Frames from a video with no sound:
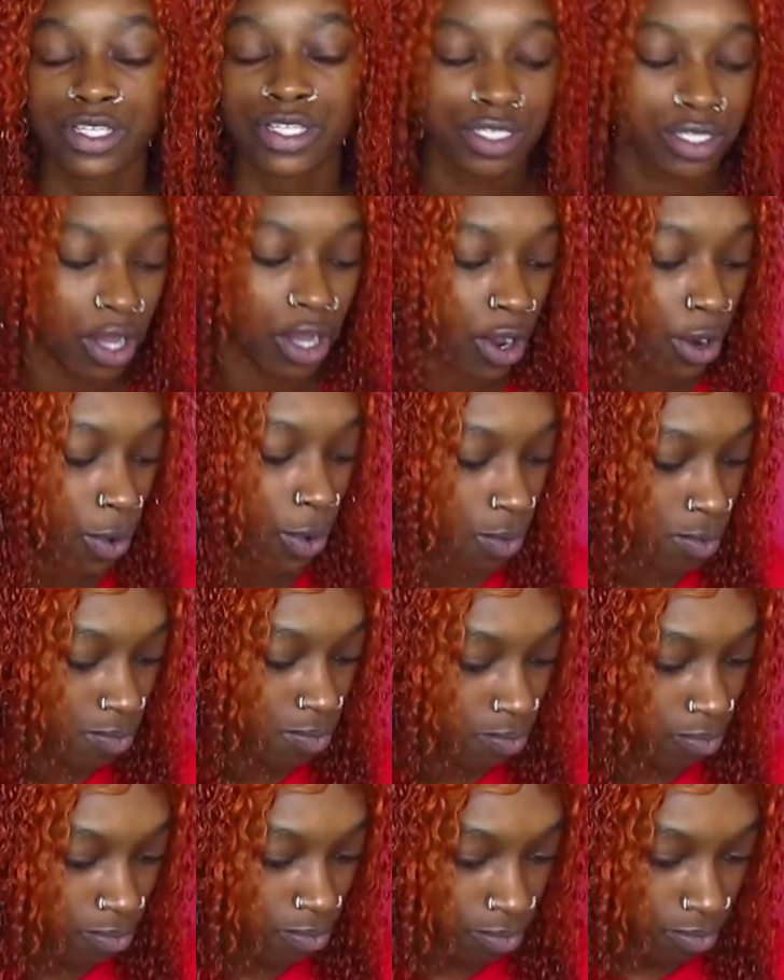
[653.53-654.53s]
So
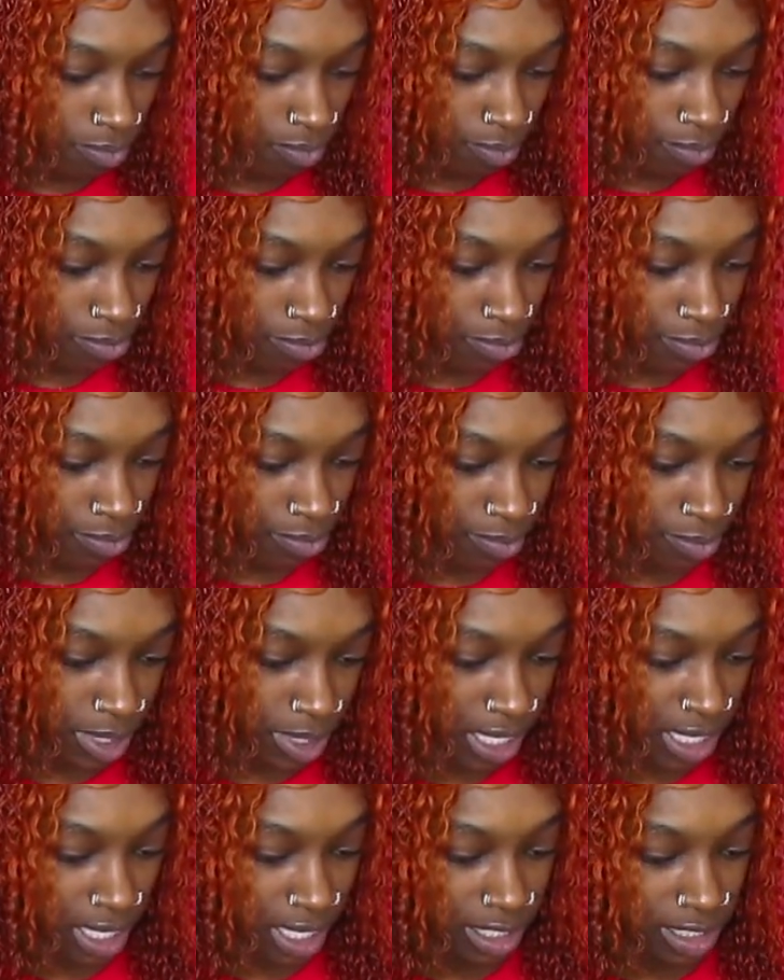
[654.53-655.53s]

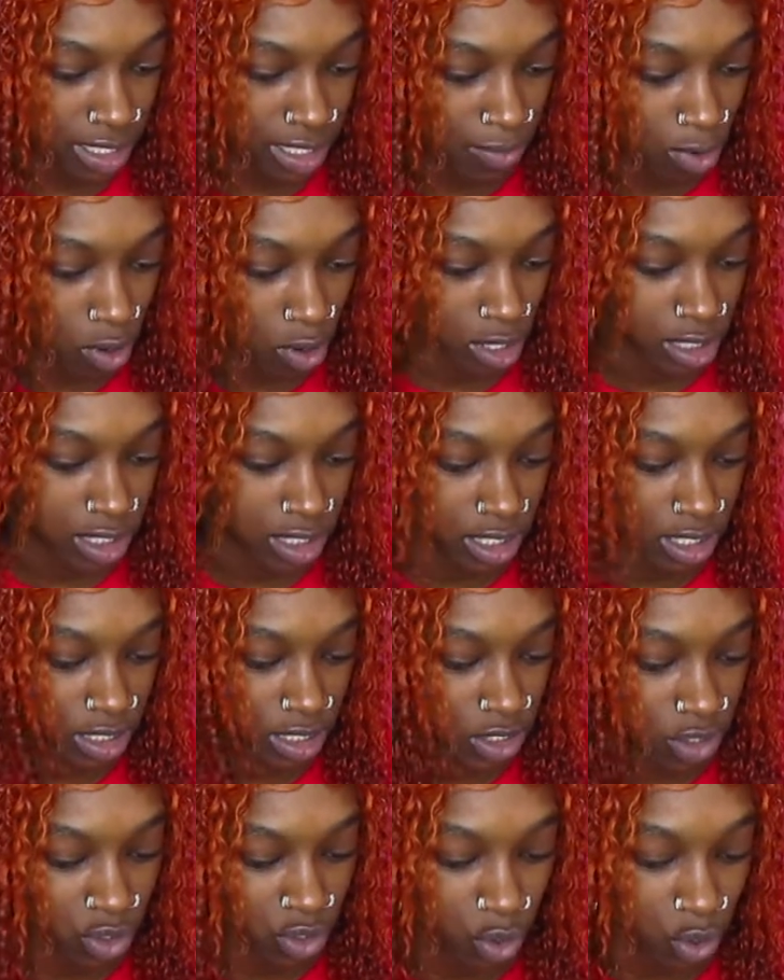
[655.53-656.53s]
he ends up going to this
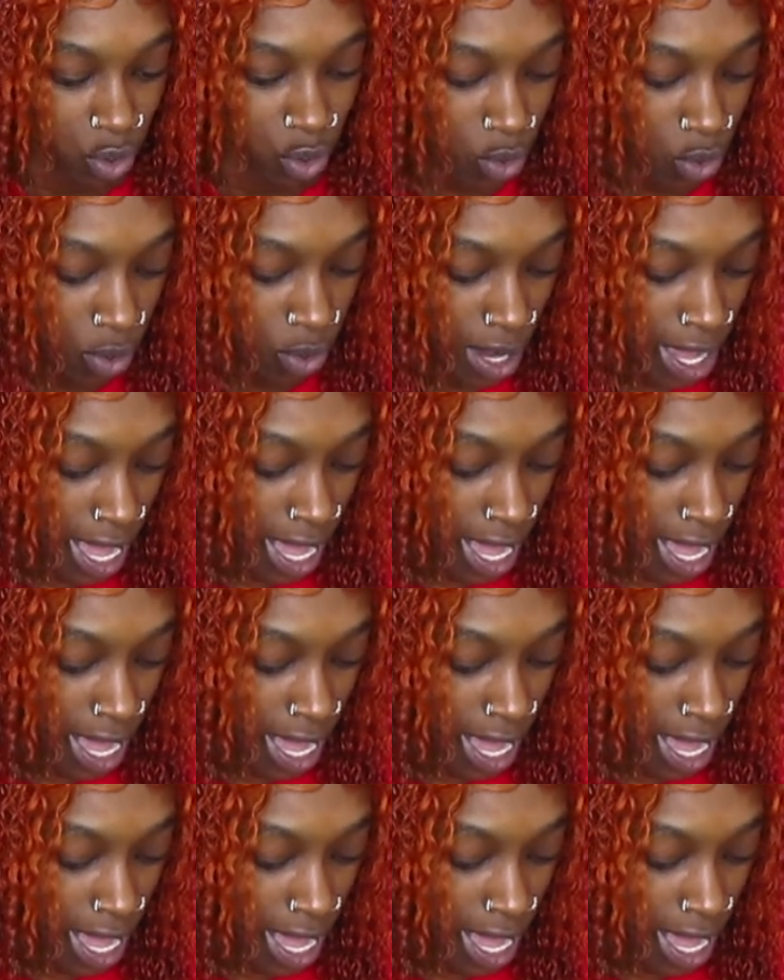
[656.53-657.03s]
school.